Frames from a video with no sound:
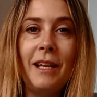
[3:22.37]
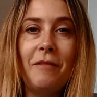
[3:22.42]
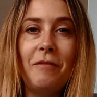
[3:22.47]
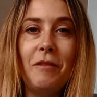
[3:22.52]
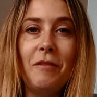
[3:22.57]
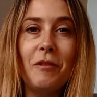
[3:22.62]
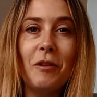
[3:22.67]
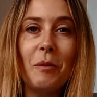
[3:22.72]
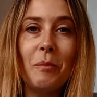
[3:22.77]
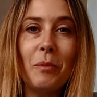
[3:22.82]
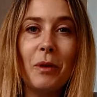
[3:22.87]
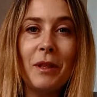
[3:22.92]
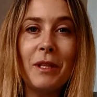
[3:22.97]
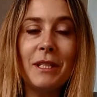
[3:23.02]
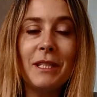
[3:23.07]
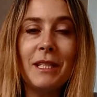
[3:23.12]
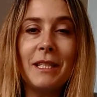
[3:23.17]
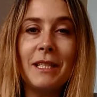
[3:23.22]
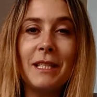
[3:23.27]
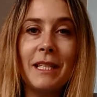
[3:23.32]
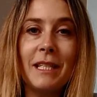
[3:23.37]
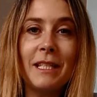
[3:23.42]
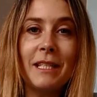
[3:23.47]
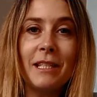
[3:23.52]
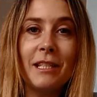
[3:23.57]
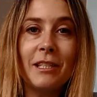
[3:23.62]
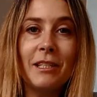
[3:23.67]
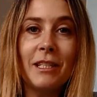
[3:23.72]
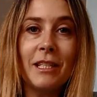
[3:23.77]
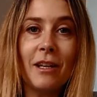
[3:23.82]
If you've got brothers and
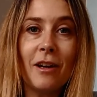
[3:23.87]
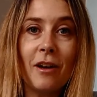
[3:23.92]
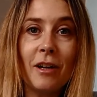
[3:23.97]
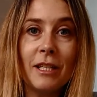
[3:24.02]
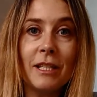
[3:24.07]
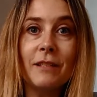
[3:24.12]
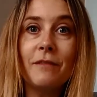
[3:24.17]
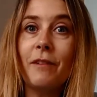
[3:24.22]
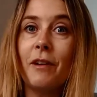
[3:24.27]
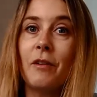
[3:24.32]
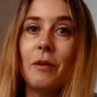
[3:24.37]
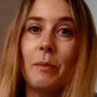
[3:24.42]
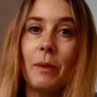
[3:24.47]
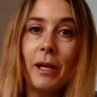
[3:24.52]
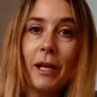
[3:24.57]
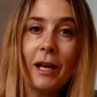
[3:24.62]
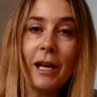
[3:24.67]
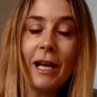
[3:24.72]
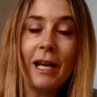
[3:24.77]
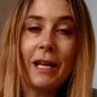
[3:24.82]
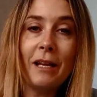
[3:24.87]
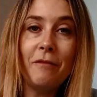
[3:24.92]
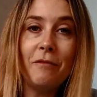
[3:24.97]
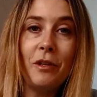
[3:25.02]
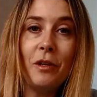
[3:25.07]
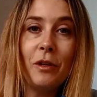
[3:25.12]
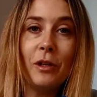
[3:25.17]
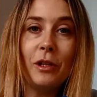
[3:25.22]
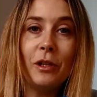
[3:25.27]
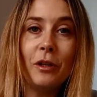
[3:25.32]
sisters, ask very politely if
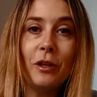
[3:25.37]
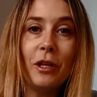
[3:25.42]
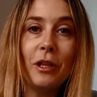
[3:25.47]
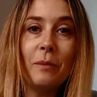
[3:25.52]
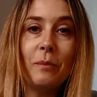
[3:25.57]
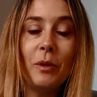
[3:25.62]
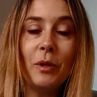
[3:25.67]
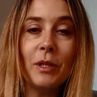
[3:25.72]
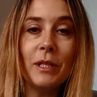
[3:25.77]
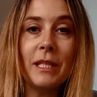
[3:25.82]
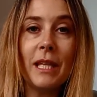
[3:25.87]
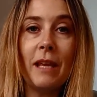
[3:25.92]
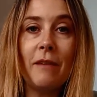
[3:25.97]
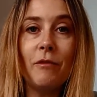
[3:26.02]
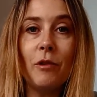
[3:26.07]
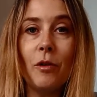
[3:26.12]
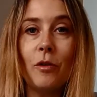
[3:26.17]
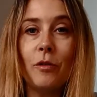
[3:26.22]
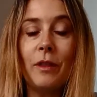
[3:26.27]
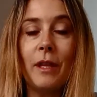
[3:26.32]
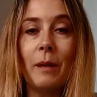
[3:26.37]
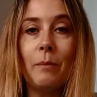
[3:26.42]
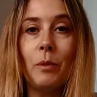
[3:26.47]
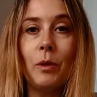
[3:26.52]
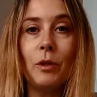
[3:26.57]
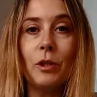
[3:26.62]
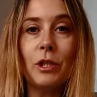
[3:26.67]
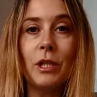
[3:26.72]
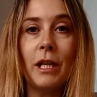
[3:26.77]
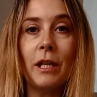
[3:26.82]
you can look at the books they've got on their
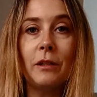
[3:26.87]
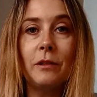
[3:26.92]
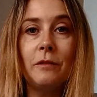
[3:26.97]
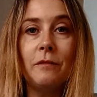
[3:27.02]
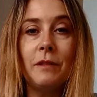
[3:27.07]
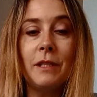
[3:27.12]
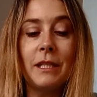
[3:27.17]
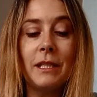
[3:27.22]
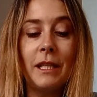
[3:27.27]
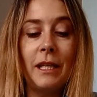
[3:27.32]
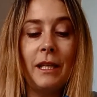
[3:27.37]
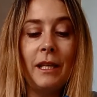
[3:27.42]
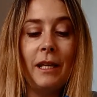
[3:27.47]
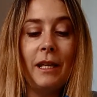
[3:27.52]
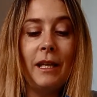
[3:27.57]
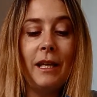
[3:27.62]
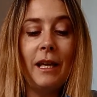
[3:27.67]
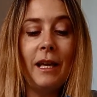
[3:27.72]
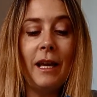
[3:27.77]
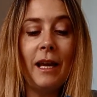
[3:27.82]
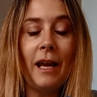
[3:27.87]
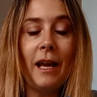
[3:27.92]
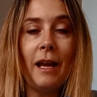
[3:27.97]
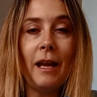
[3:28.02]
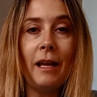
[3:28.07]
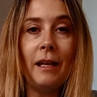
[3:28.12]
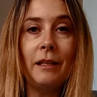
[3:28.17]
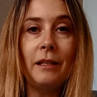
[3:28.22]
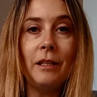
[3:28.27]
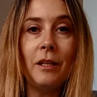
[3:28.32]
bookshelves,
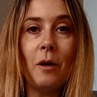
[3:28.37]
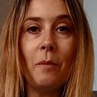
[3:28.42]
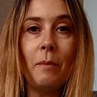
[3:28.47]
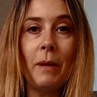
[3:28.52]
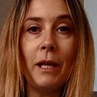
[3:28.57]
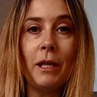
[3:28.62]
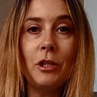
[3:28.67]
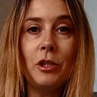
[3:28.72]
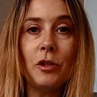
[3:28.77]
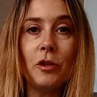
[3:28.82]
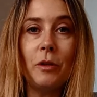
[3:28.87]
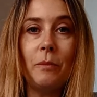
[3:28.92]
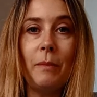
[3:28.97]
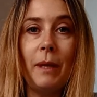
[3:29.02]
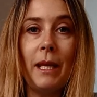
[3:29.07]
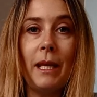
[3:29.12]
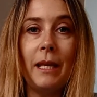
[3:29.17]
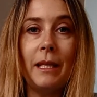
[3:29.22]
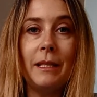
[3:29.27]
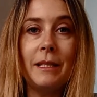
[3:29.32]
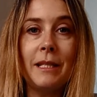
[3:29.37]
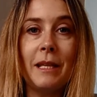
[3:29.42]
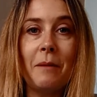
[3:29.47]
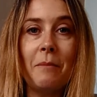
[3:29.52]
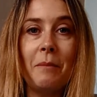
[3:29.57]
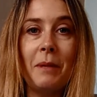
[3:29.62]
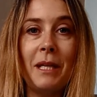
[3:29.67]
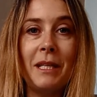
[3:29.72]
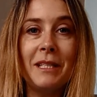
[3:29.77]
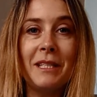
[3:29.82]
and come back and join me in 10
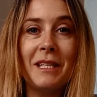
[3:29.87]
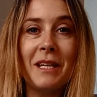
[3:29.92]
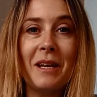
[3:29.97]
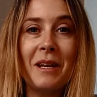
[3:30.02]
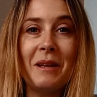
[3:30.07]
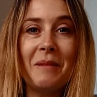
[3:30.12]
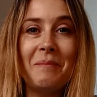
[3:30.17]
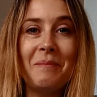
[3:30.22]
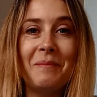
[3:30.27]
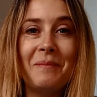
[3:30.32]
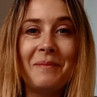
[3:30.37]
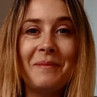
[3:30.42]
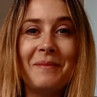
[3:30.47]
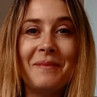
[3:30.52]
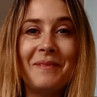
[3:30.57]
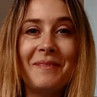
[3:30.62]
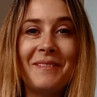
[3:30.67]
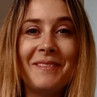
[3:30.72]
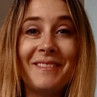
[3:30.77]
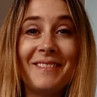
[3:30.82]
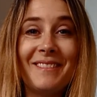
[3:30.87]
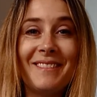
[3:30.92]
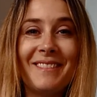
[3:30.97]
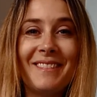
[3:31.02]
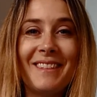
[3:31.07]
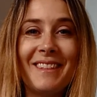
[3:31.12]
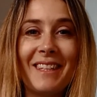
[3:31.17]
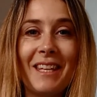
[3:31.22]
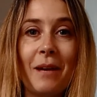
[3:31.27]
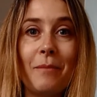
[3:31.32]
minutes' time.
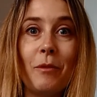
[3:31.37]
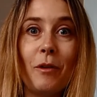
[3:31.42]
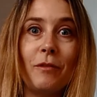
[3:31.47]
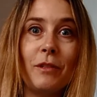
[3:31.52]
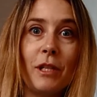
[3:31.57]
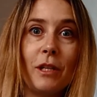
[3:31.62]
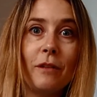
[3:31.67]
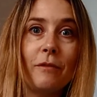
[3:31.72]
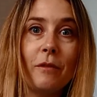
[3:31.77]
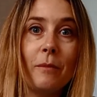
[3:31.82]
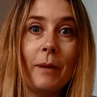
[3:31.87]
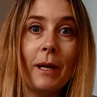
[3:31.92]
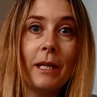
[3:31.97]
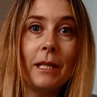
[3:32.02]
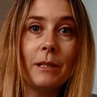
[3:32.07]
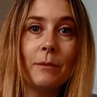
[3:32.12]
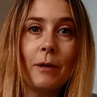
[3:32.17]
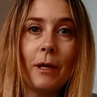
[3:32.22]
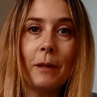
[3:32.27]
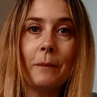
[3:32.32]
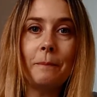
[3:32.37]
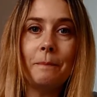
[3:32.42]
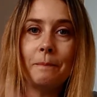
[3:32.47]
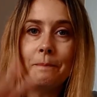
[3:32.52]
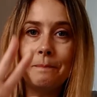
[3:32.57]
I'm off to look for mine as well.